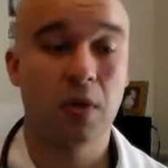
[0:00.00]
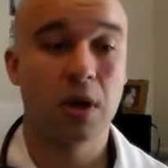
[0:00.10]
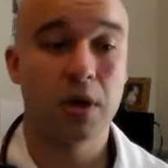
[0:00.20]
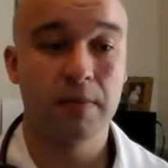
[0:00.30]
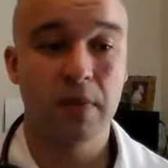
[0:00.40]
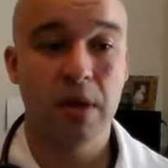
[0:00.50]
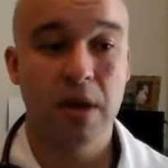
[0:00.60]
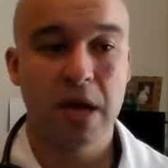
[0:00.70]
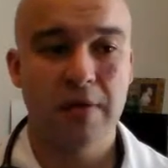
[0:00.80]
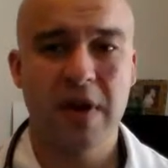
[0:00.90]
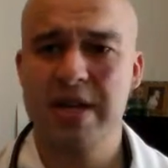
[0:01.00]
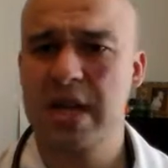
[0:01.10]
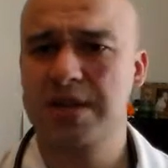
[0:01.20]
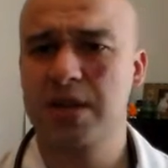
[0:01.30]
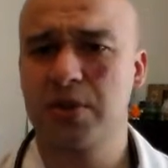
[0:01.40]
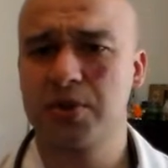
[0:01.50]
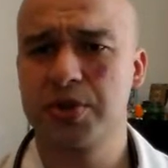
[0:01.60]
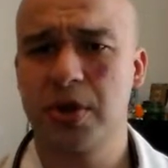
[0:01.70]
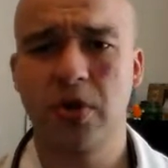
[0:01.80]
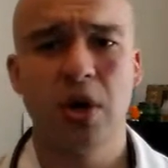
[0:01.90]
Okay. Fantastic little
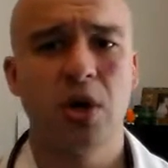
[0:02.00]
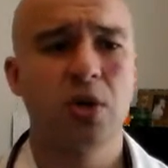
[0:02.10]
stone